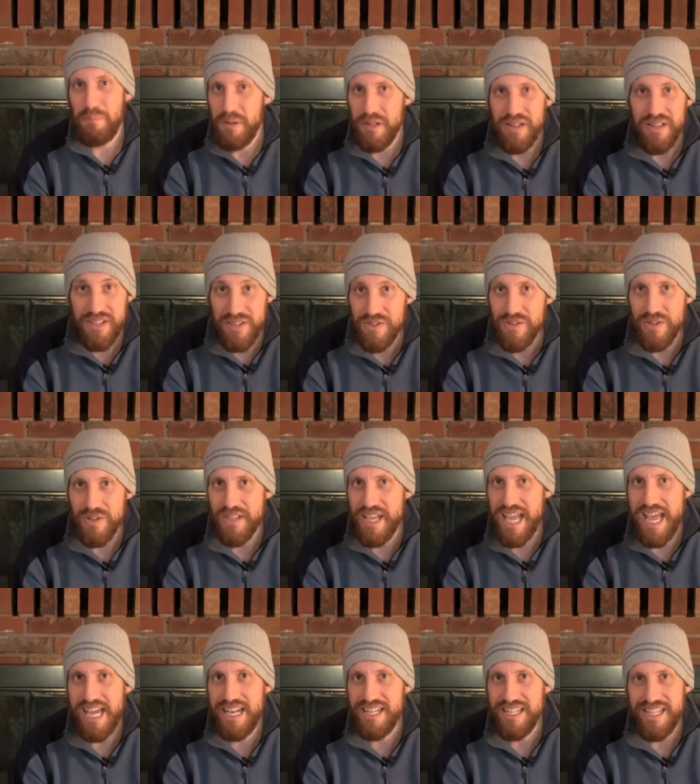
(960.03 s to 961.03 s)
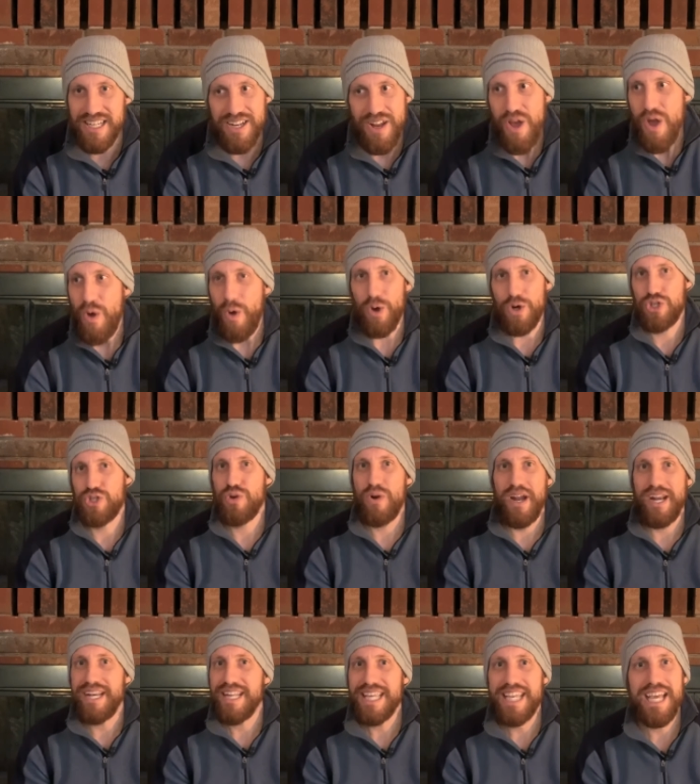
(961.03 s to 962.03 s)
political candidate or
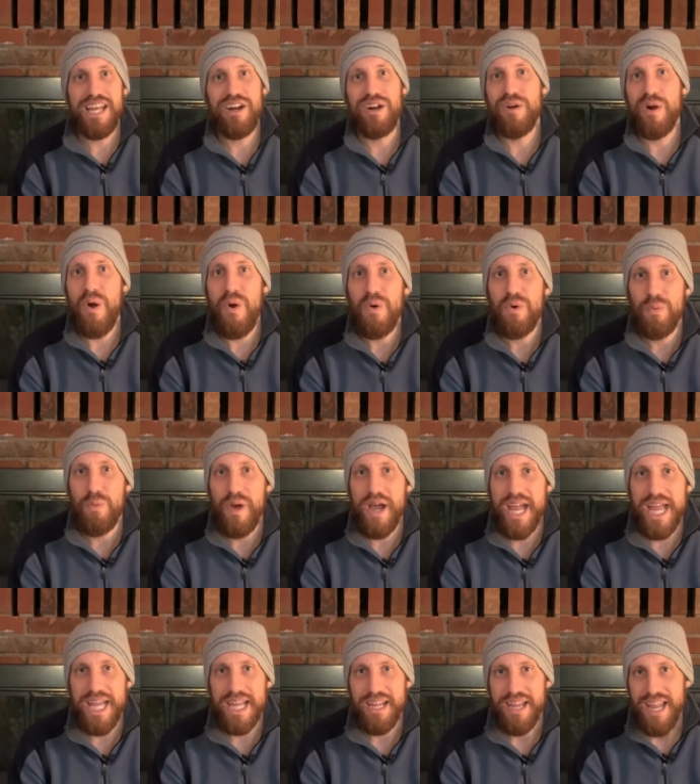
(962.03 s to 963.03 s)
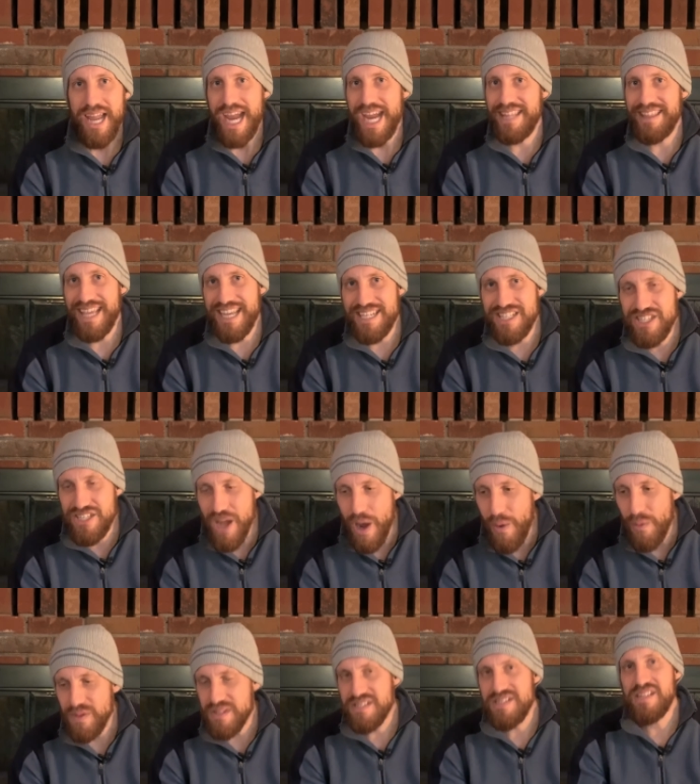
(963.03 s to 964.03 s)
trying to get our own way. And they
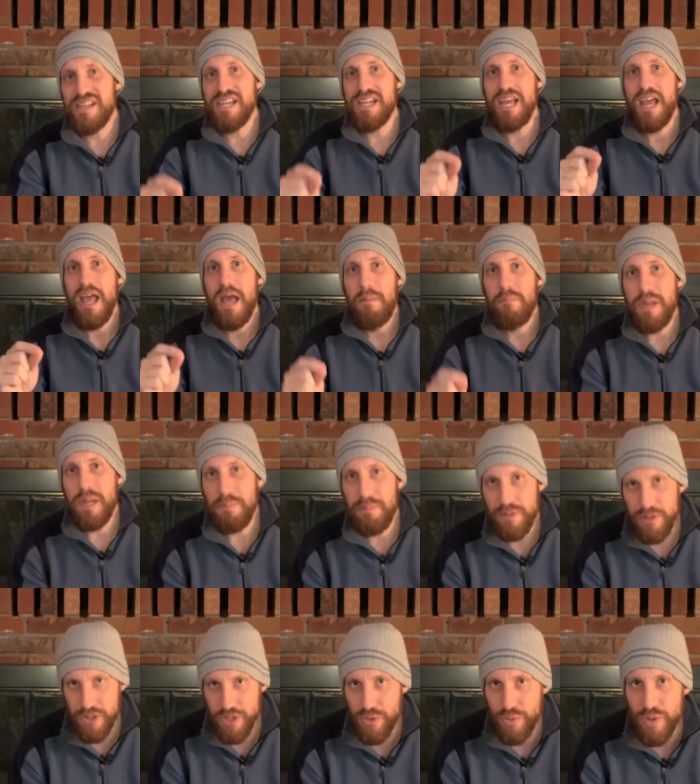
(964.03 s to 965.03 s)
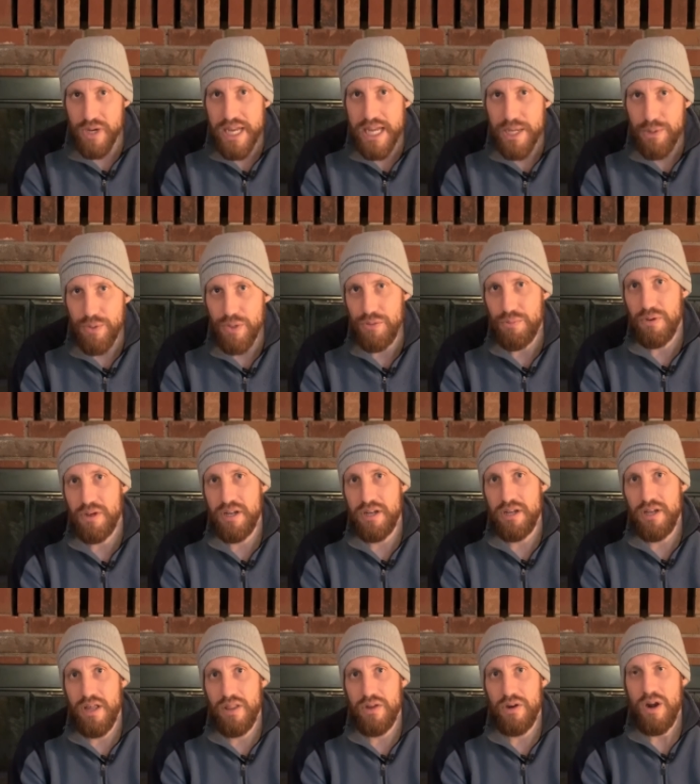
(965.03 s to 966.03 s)
don't see people agreeing with one
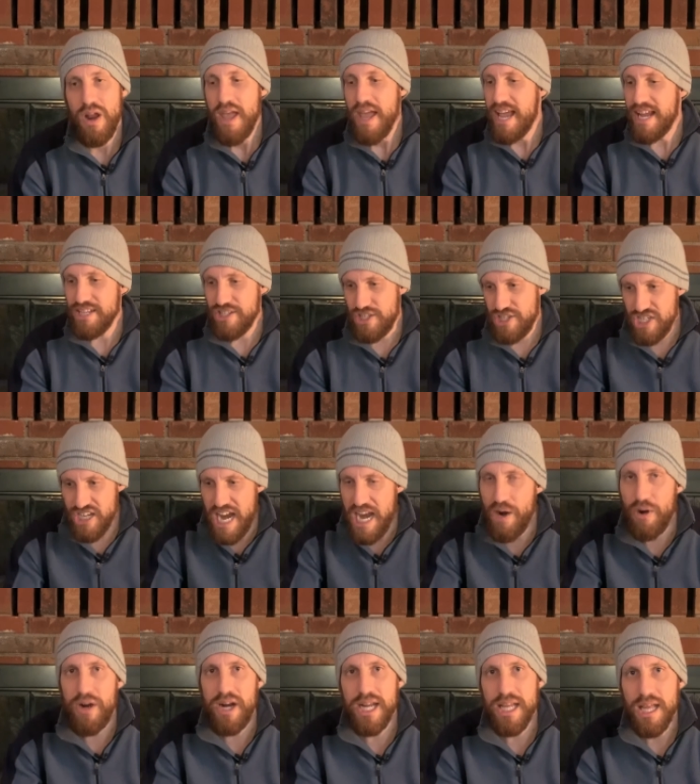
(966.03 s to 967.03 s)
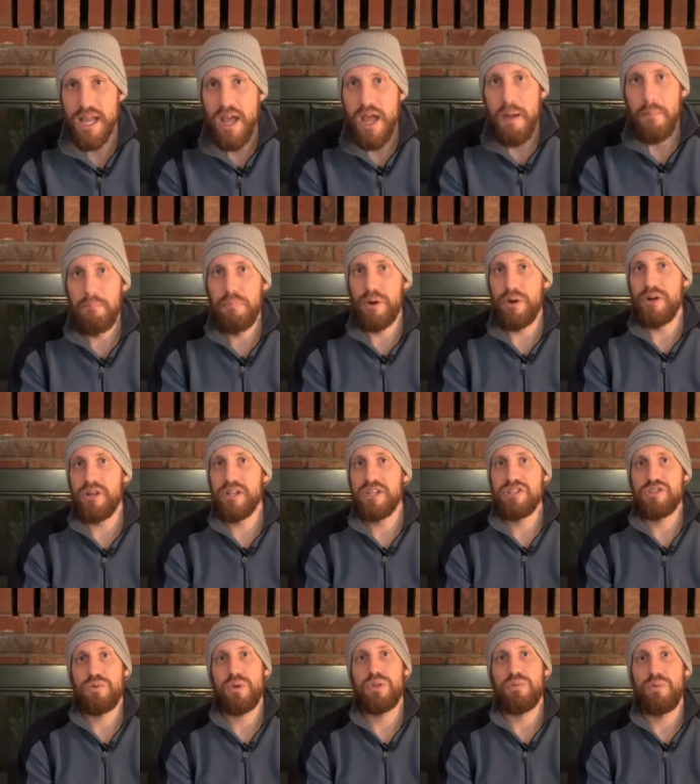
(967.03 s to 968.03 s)
another and sharing
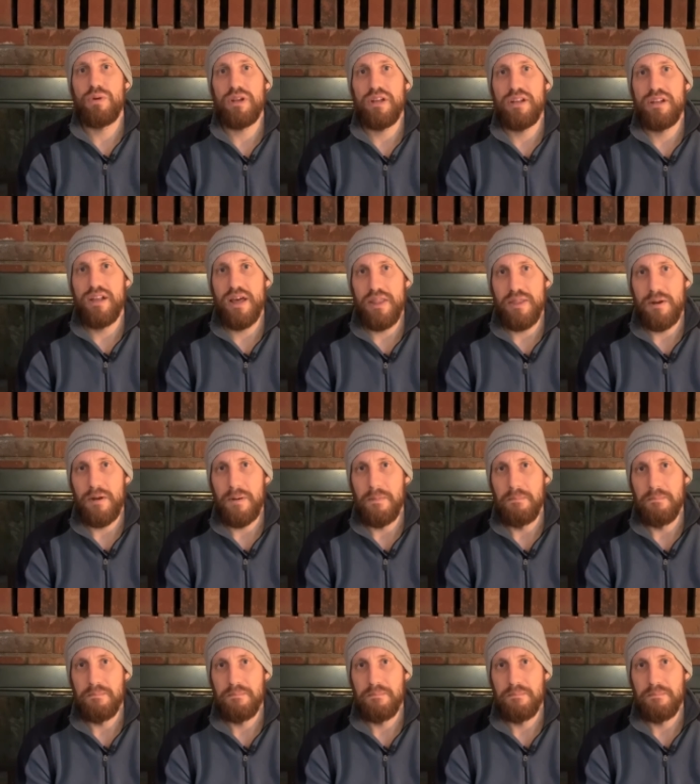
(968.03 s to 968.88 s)
burdens with one another.